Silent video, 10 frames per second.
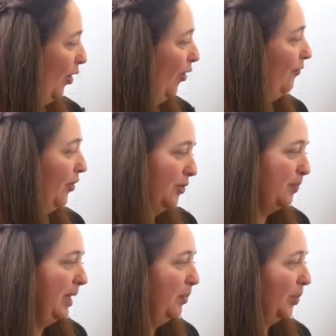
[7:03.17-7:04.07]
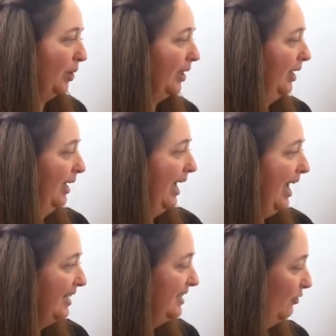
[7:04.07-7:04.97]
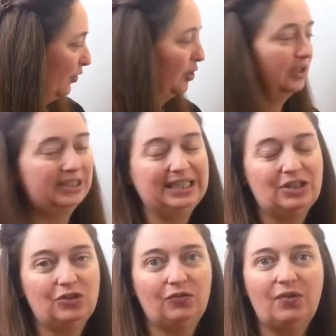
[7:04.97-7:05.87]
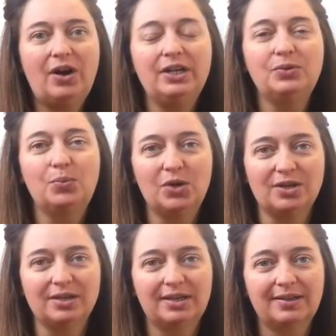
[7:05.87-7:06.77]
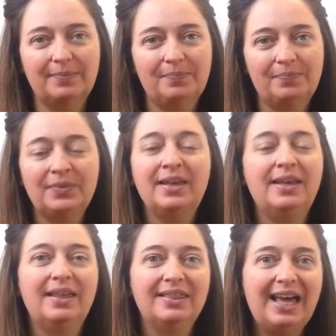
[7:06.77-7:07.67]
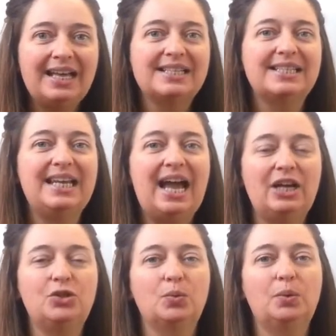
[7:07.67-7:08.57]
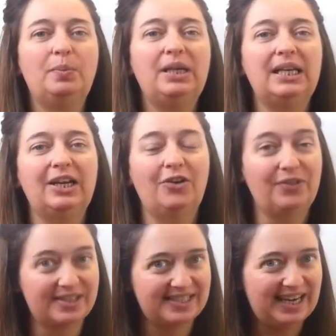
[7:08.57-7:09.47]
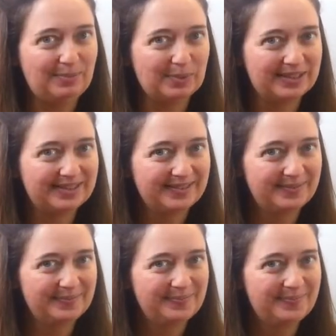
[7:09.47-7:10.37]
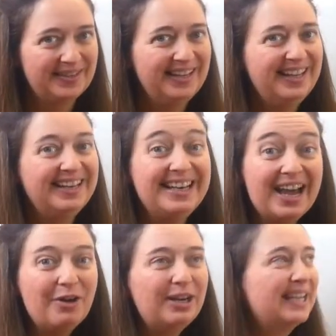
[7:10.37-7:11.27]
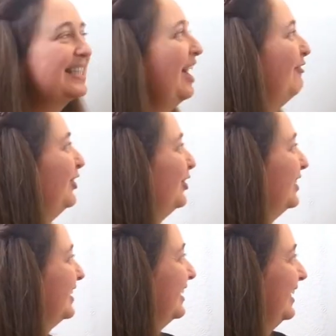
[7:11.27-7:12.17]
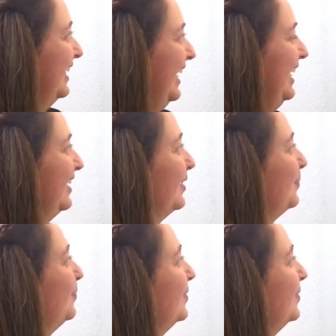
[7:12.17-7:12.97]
of those people had difficulties to find work. That's the actual meaning of the statement. Now let's have a look here.